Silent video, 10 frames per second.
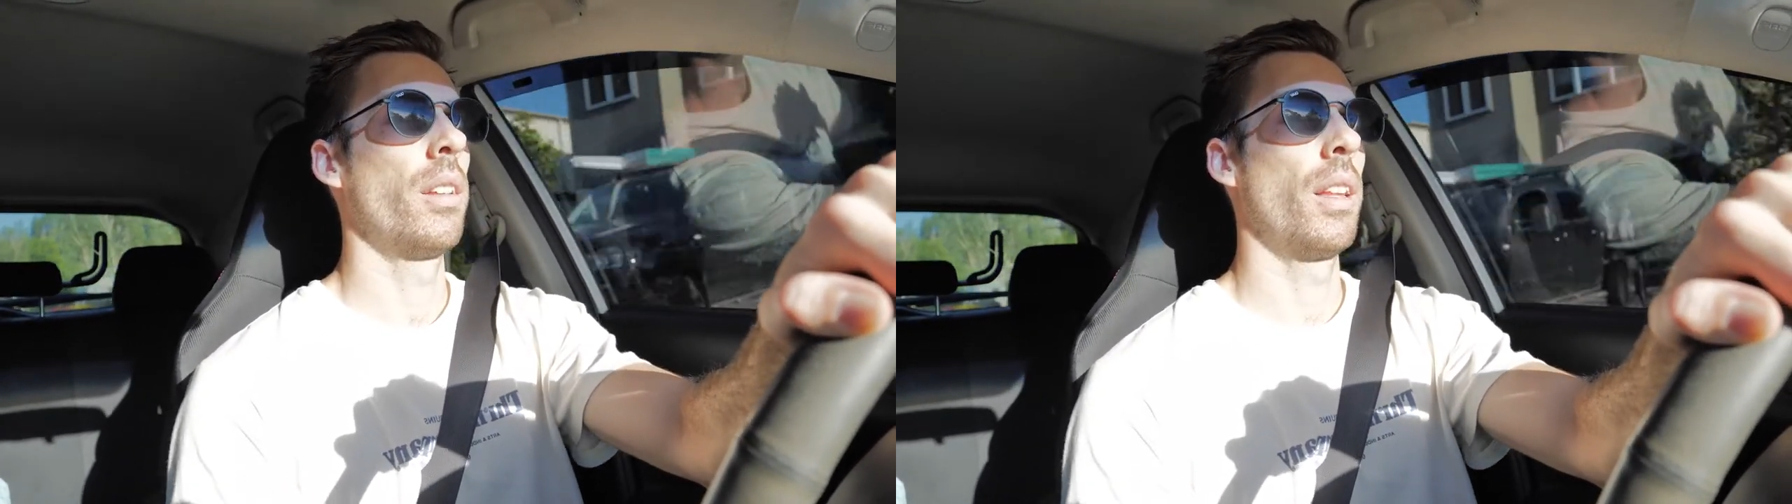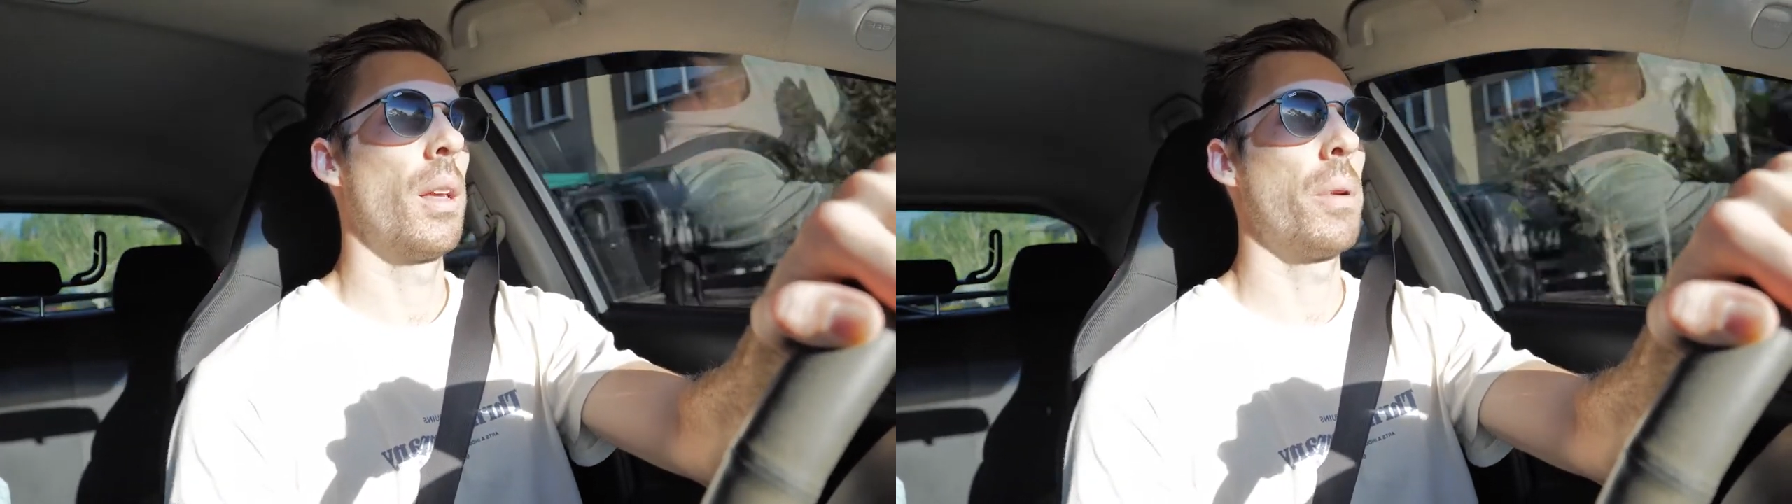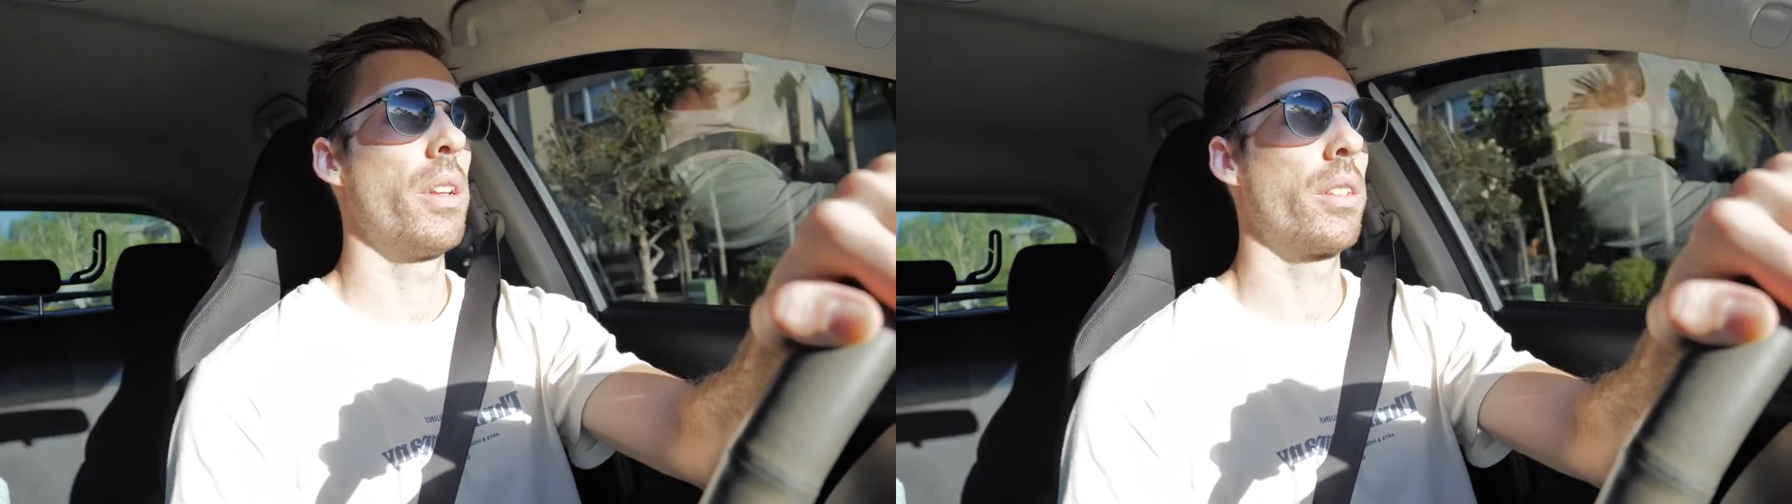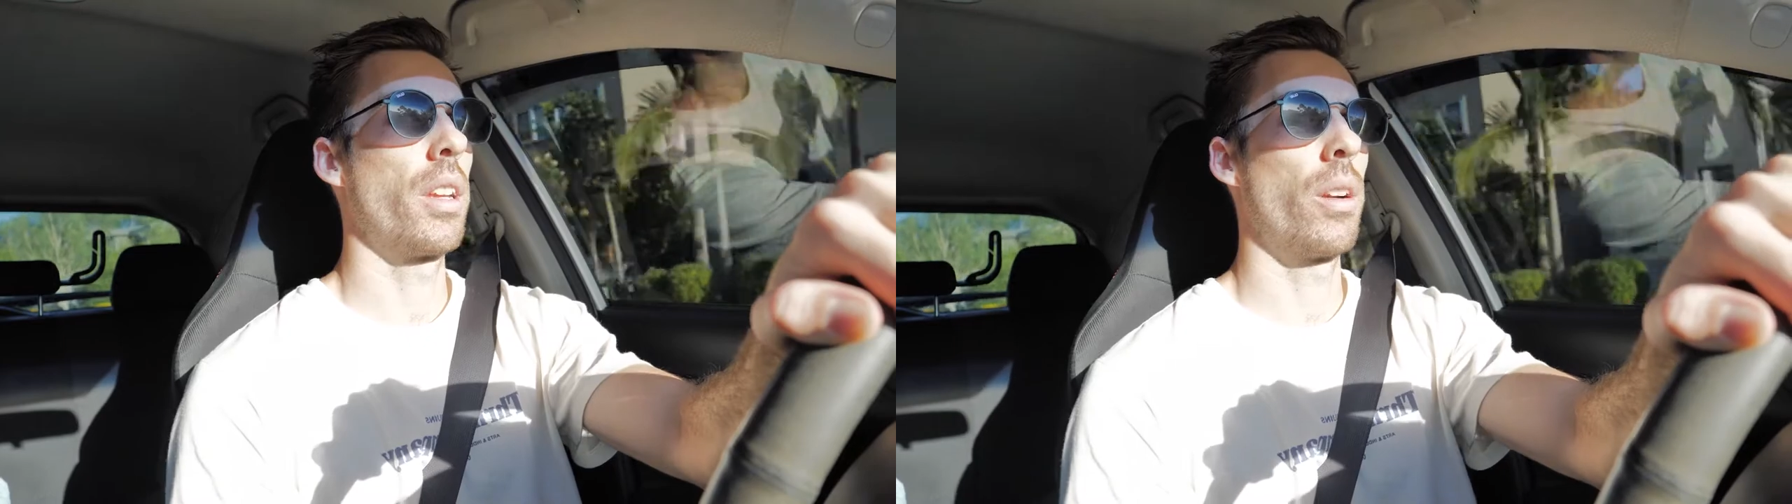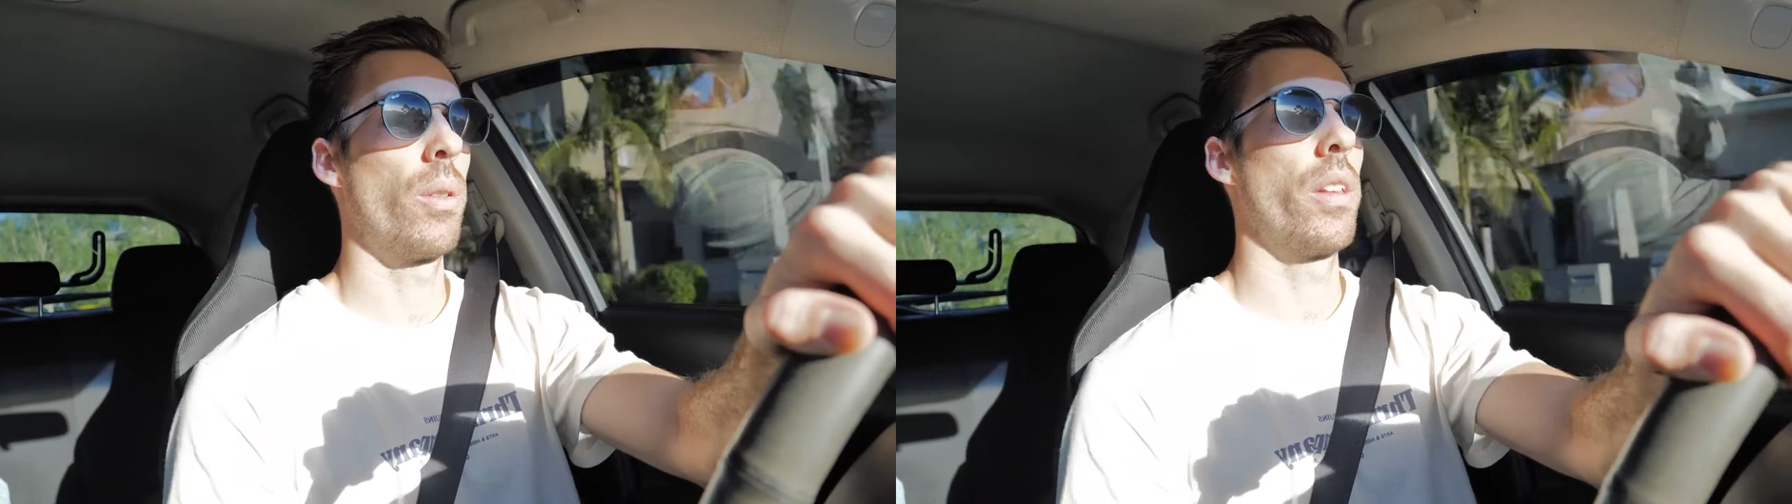So let me just
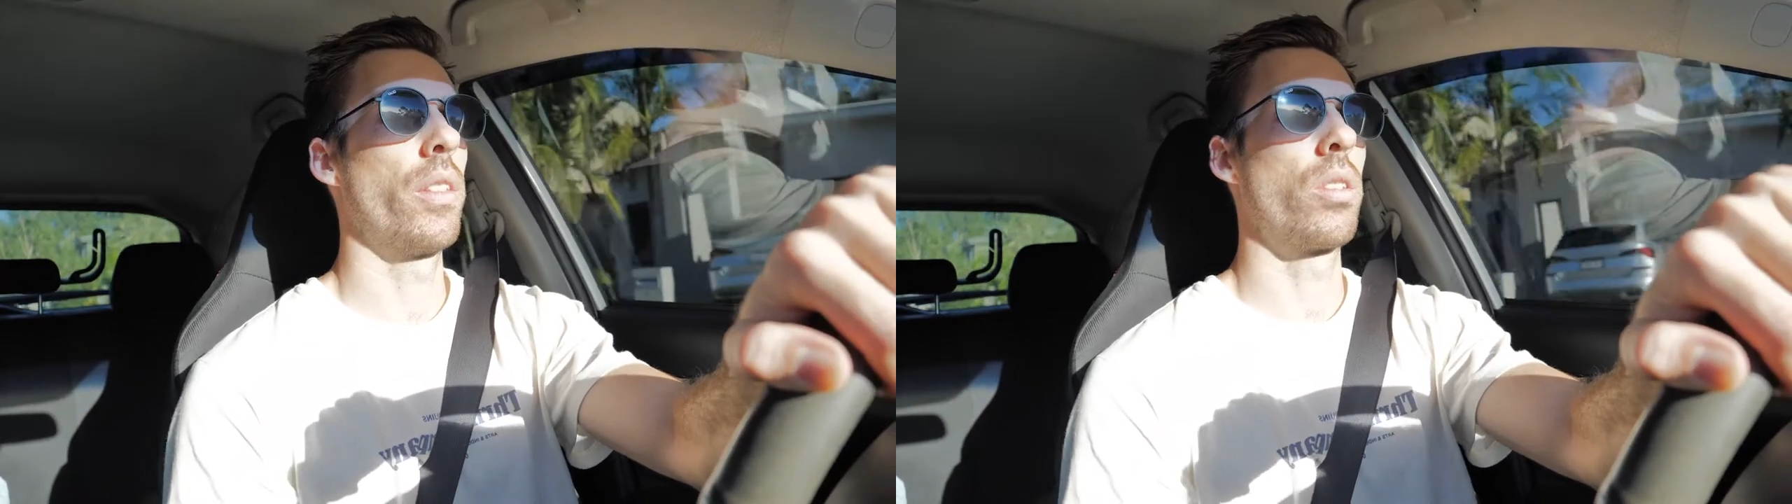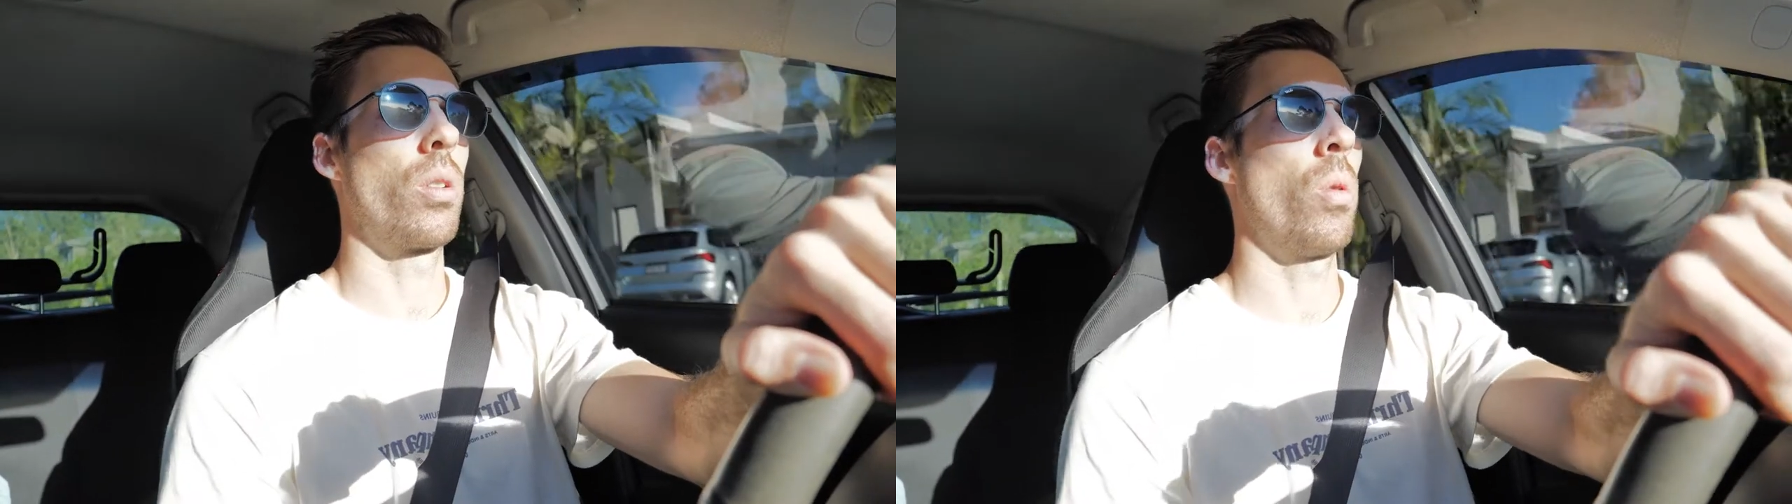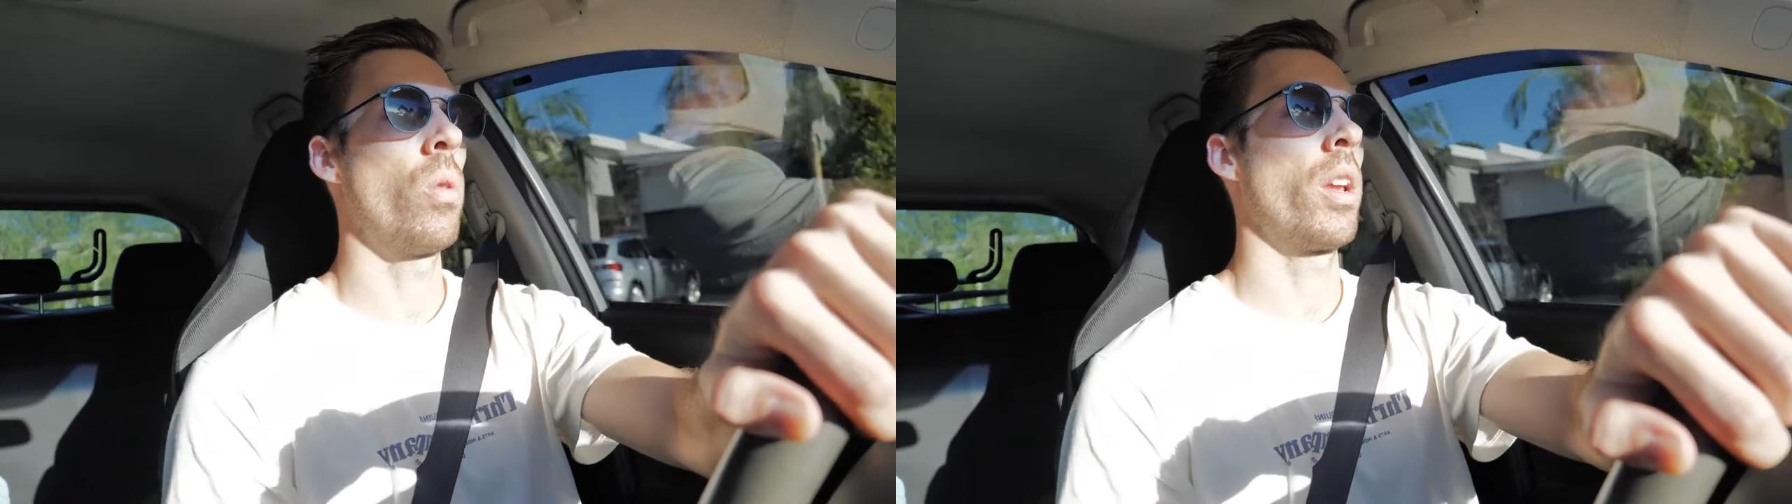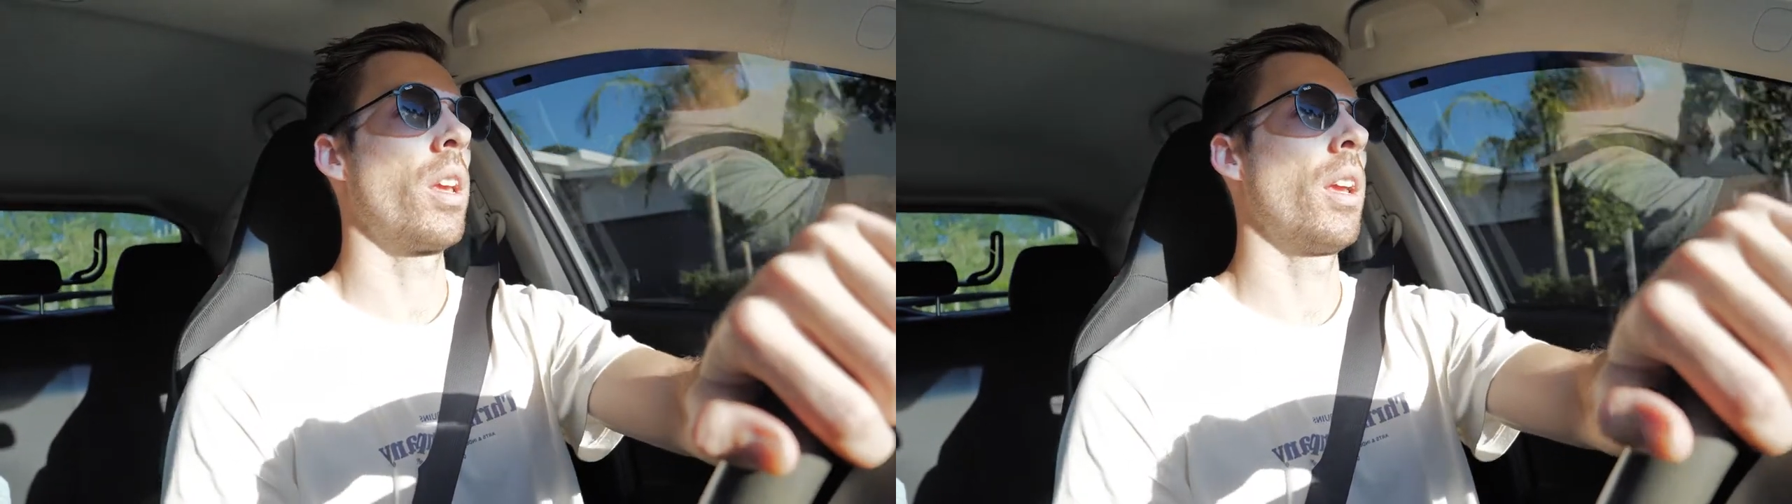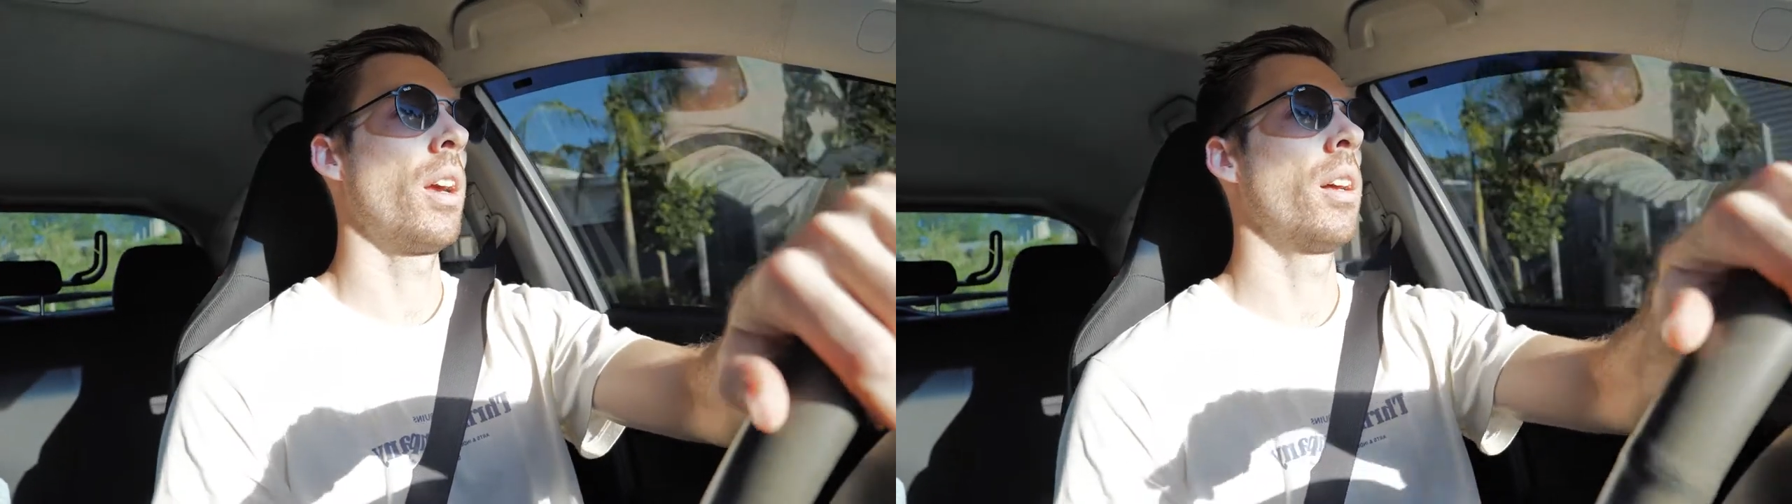get around this corner
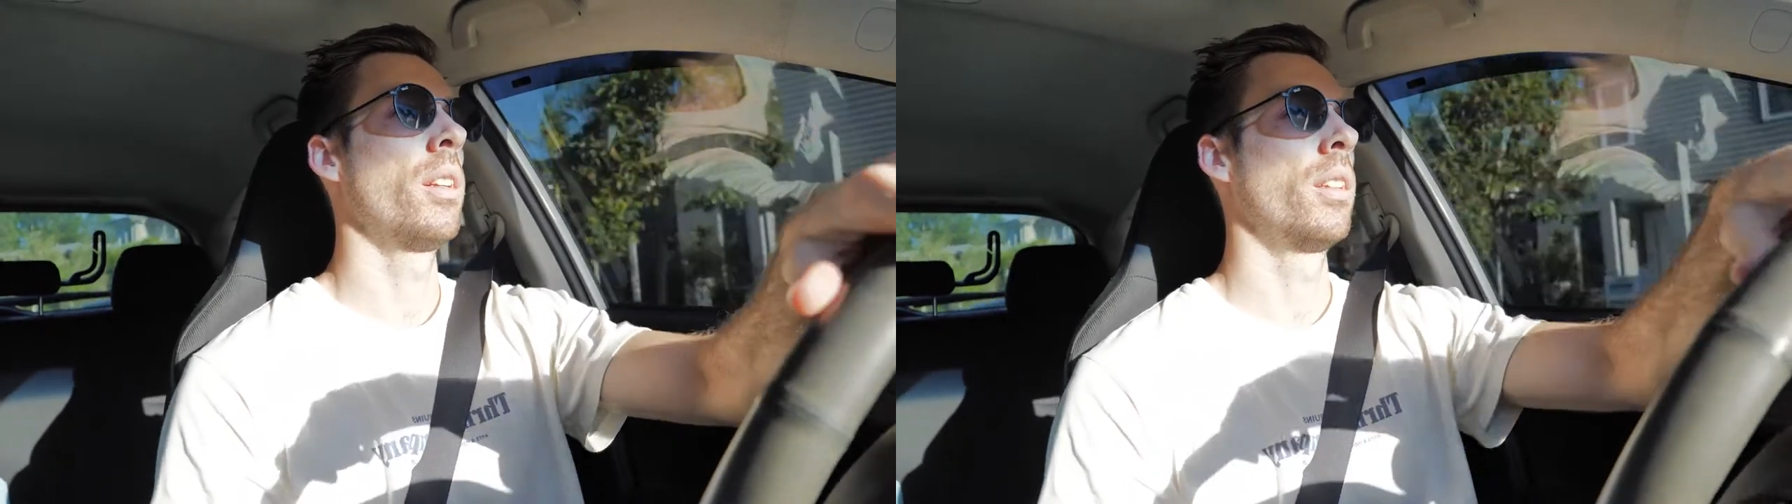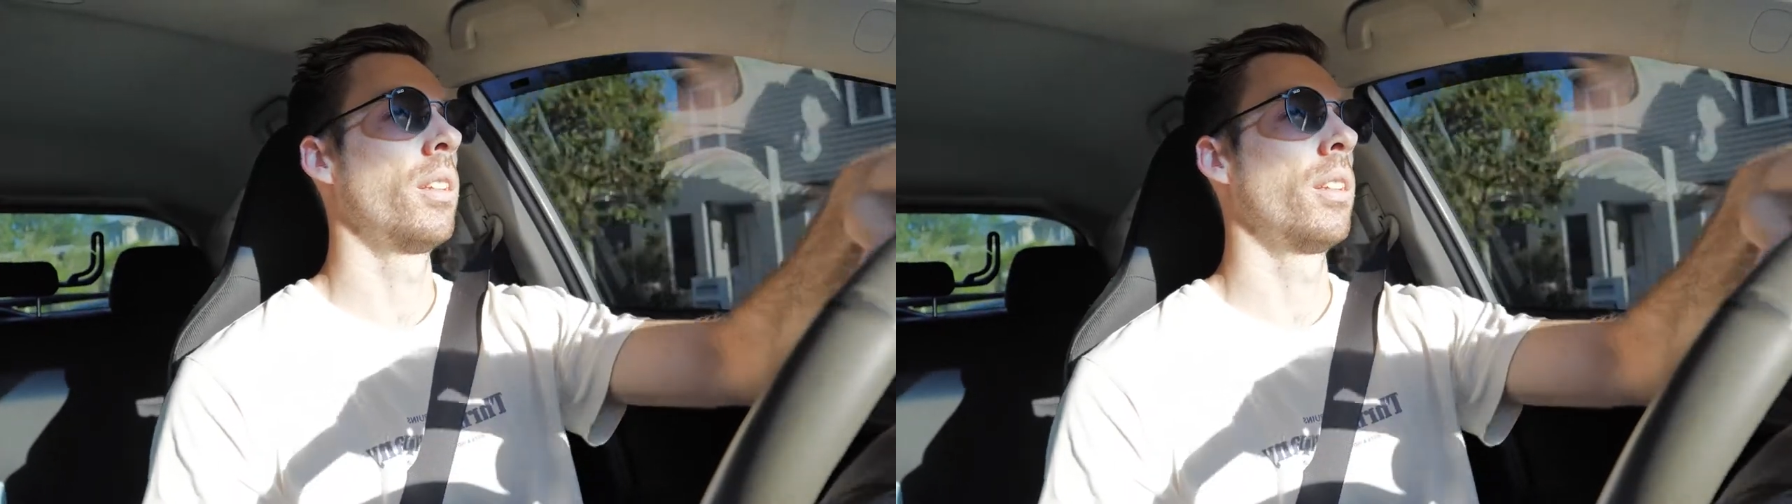here.